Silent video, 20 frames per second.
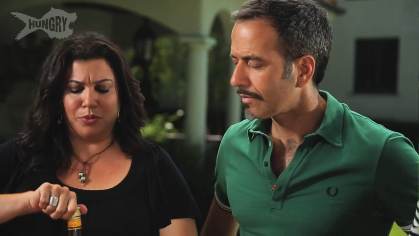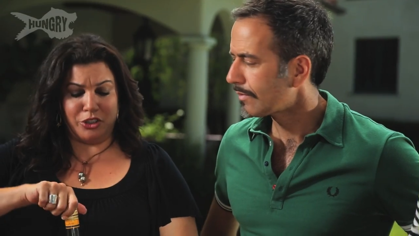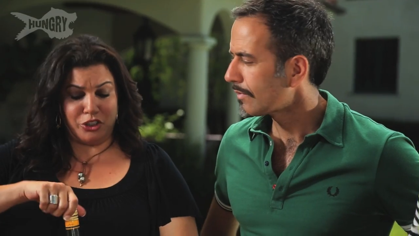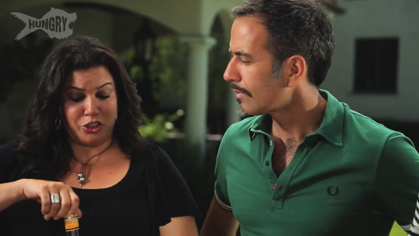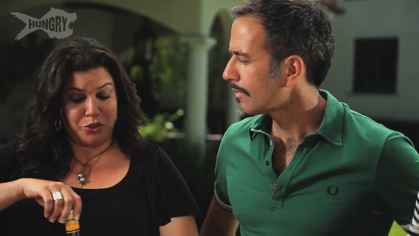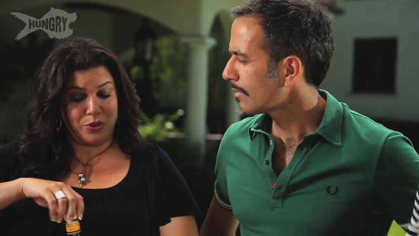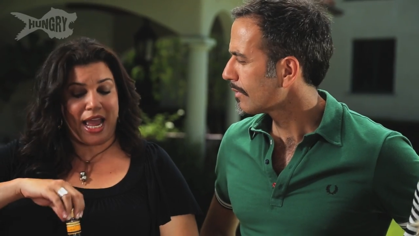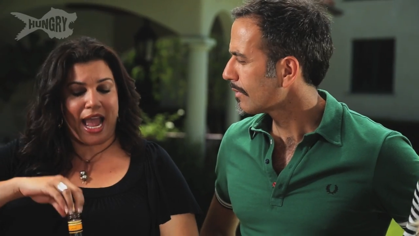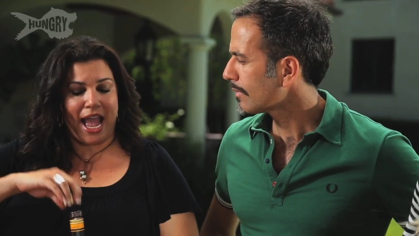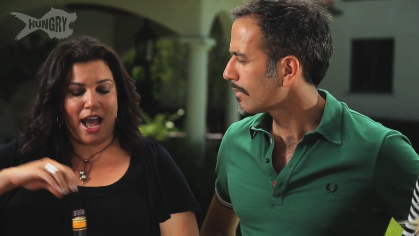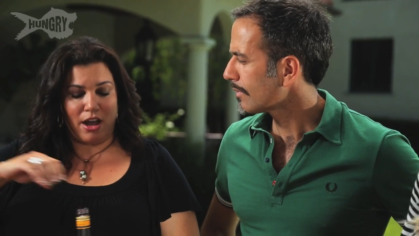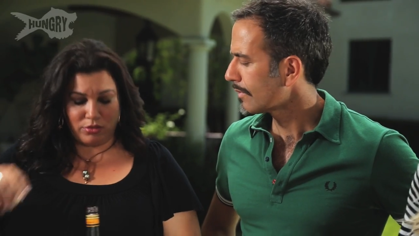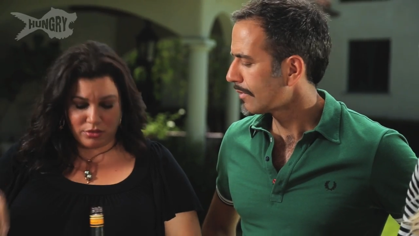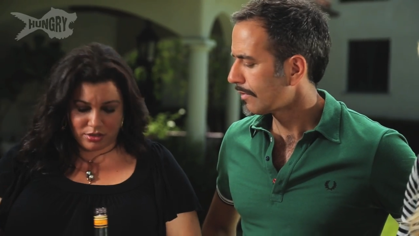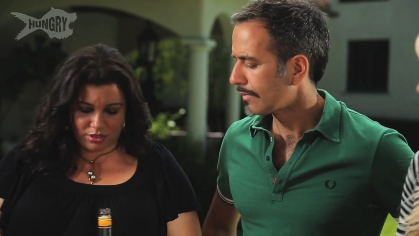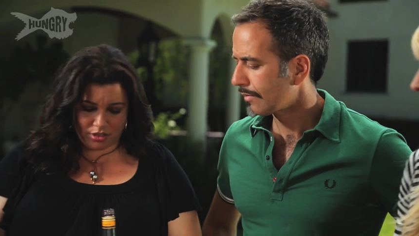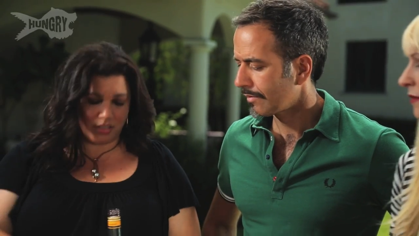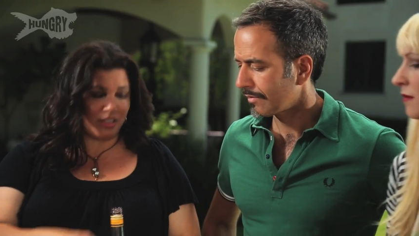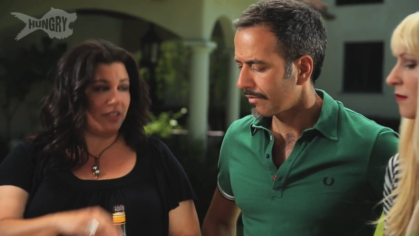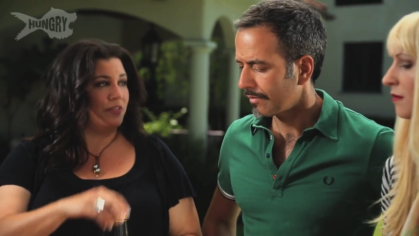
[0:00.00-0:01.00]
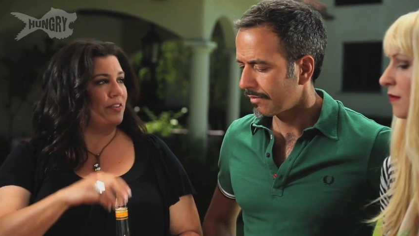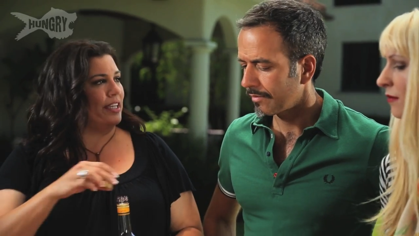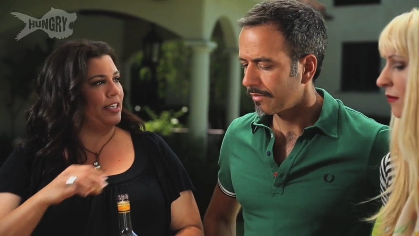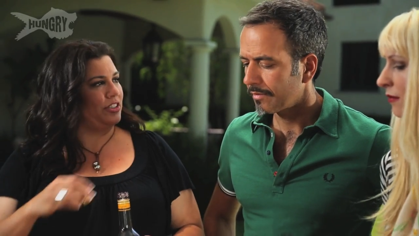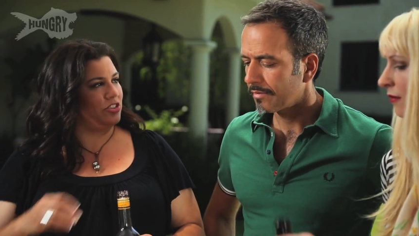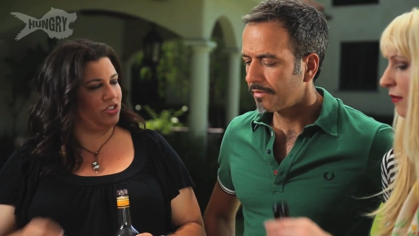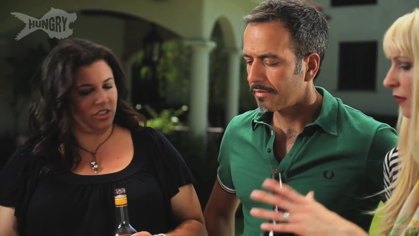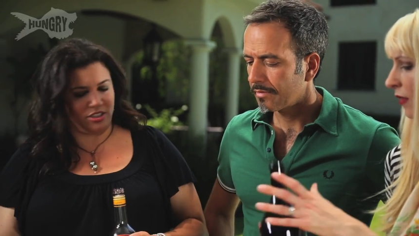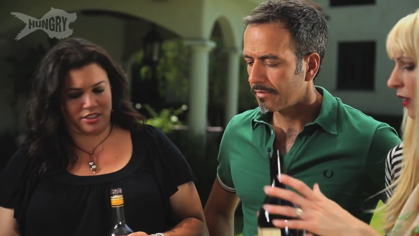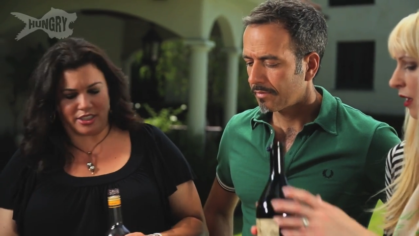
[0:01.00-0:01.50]
Speaker 1: we're gonna do an ounce of
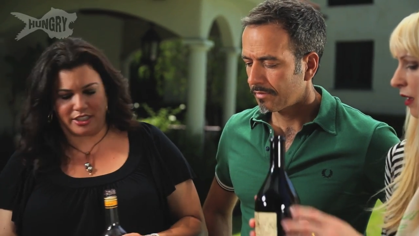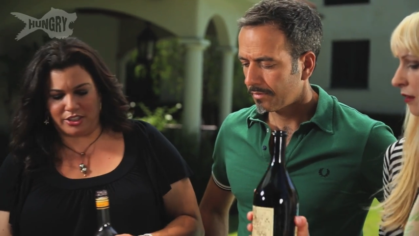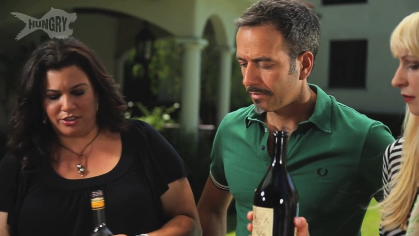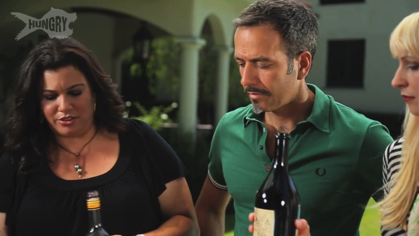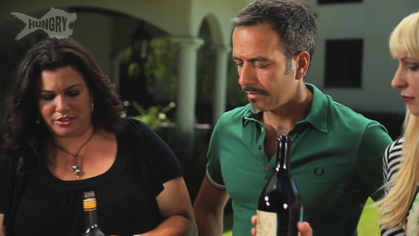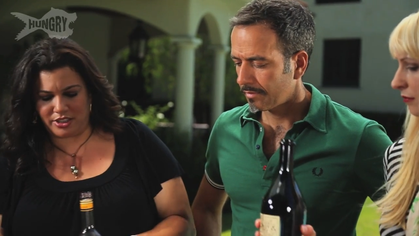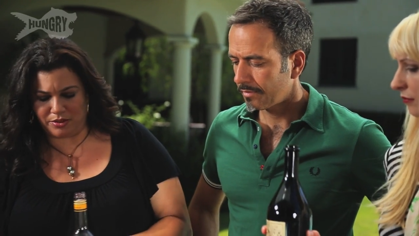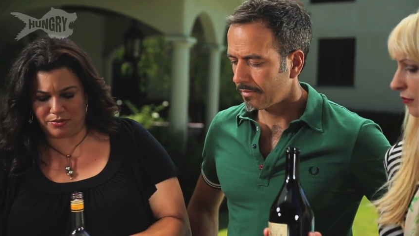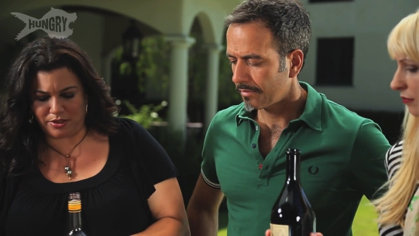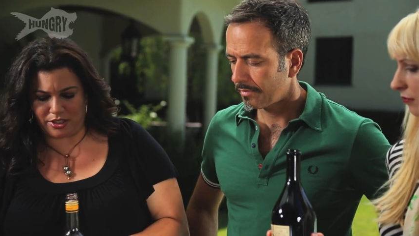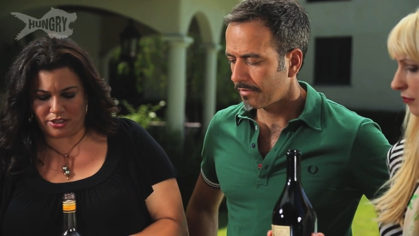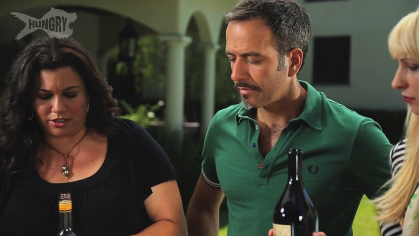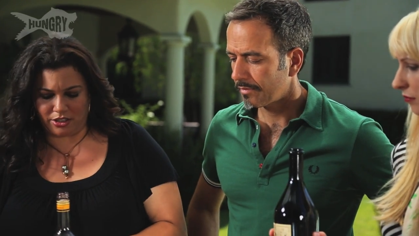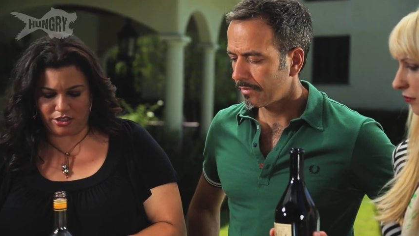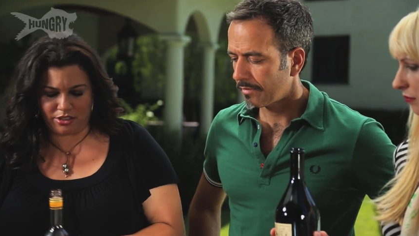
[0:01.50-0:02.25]
each, just like you did with